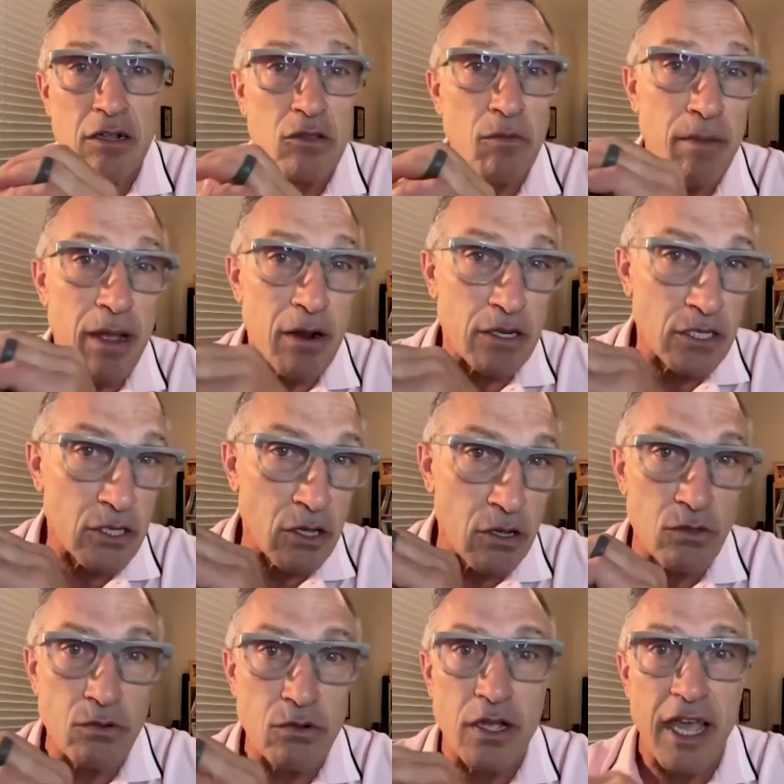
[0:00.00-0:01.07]
Marisol
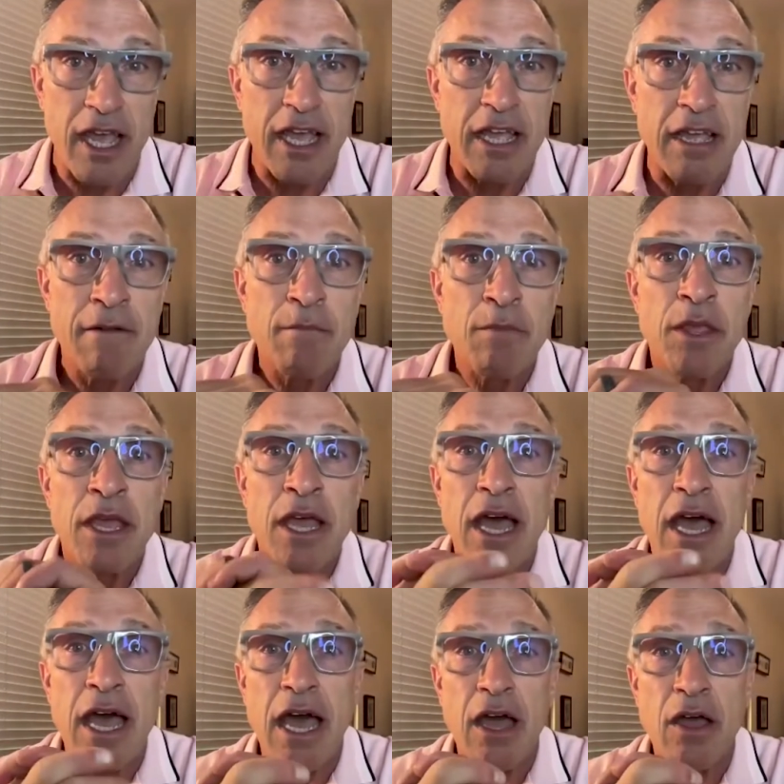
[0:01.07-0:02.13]
Duque,
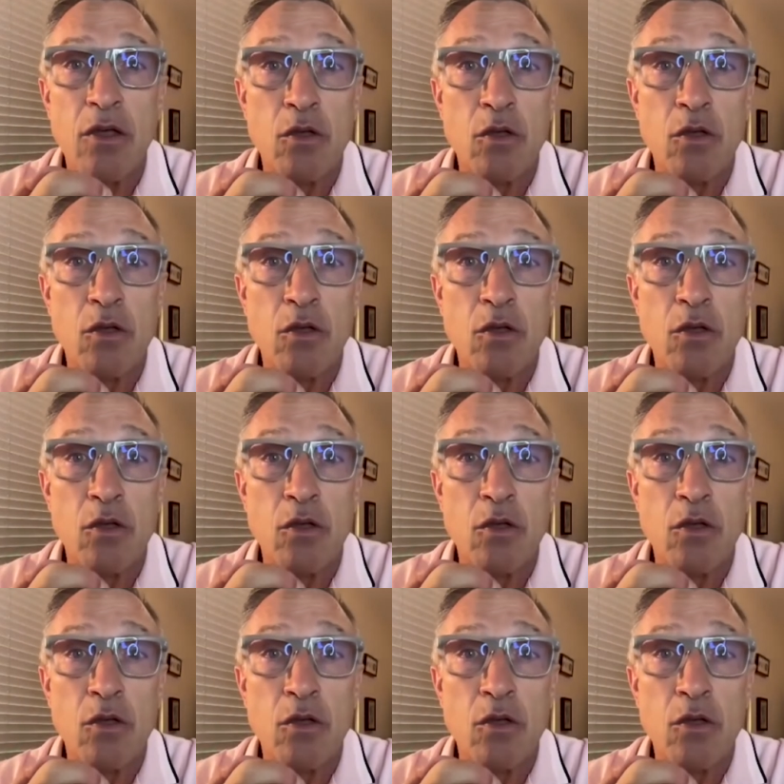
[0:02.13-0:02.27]
uh,